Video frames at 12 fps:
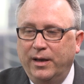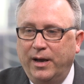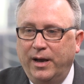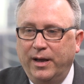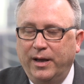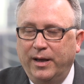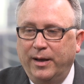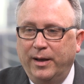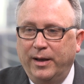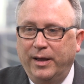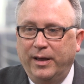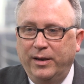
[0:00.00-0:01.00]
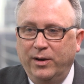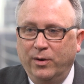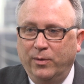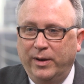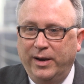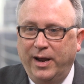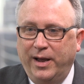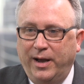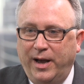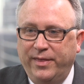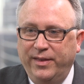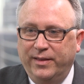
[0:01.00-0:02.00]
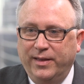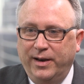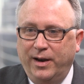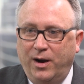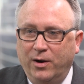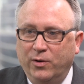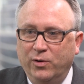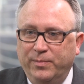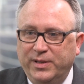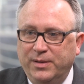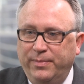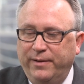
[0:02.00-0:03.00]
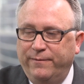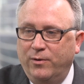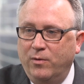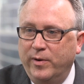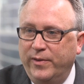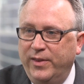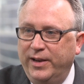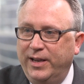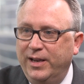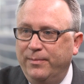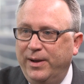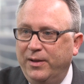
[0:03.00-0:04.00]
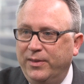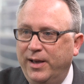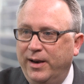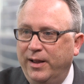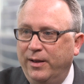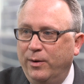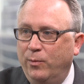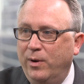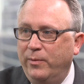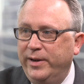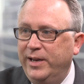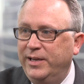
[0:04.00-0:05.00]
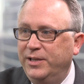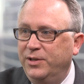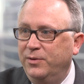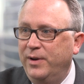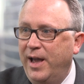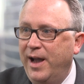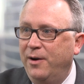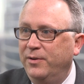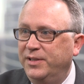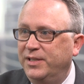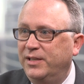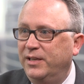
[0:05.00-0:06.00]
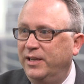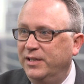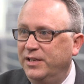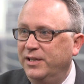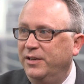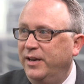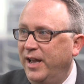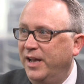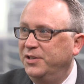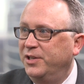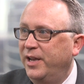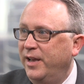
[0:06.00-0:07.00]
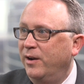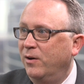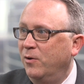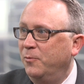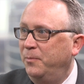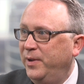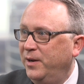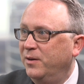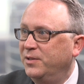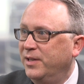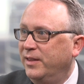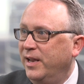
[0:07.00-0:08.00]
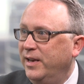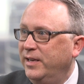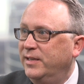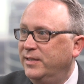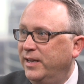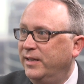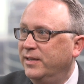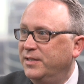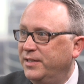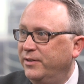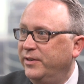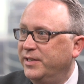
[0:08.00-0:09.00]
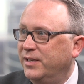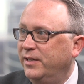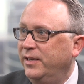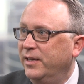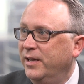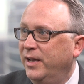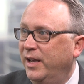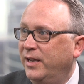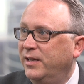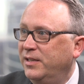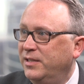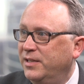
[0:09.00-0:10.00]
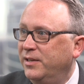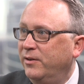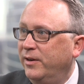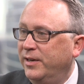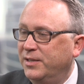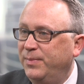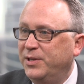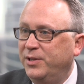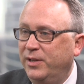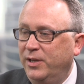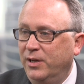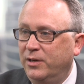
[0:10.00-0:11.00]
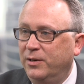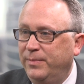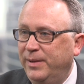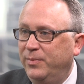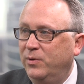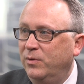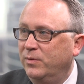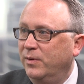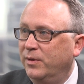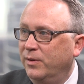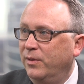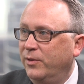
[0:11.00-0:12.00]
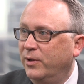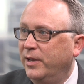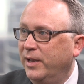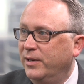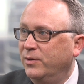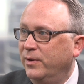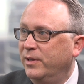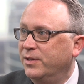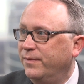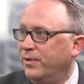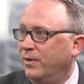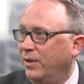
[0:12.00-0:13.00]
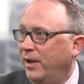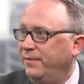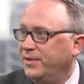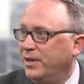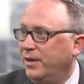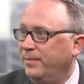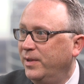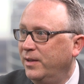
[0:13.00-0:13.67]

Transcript: uh, you know, and I, I, think that our group is a bit forward thinking about that. I, what we need to do now is continue to educate our own peers that they need to take this seriously and consider it, especially the younger people who are looking at doing this for their lifetime.